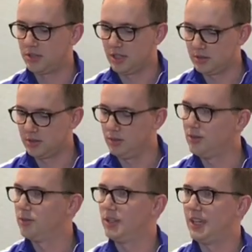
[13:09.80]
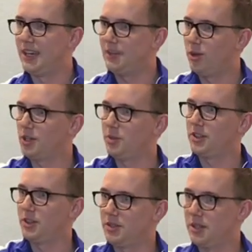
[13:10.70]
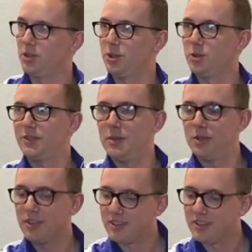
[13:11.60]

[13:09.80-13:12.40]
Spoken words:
Yeah, cool. Well, welcome to the Cookware family.